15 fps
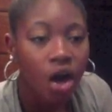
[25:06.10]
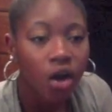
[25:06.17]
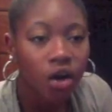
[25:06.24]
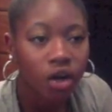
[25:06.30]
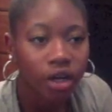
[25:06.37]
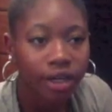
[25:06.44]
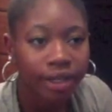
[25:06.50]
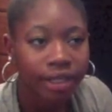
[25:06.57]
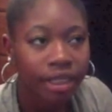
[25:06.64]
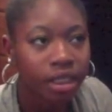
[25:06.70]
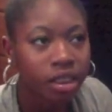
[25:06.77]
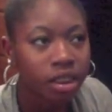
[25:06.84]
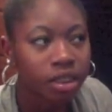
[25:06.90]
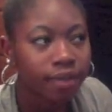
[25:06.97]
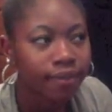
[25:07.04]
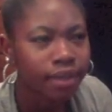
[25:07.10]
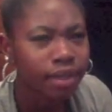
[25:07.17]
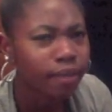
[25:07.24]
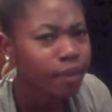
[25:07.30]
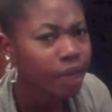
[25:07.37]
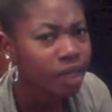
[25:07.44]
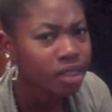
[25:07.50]
on
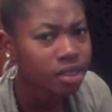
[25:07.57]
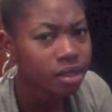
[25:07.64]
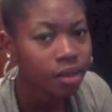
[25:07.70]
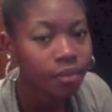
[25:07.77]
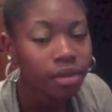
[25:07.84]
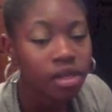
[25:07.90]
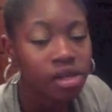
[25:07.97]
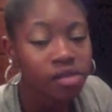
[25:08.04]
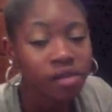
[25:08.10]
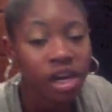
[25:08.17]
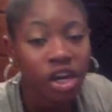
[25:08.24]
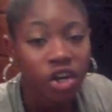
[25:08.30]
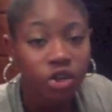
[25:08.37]
17 magazine I believe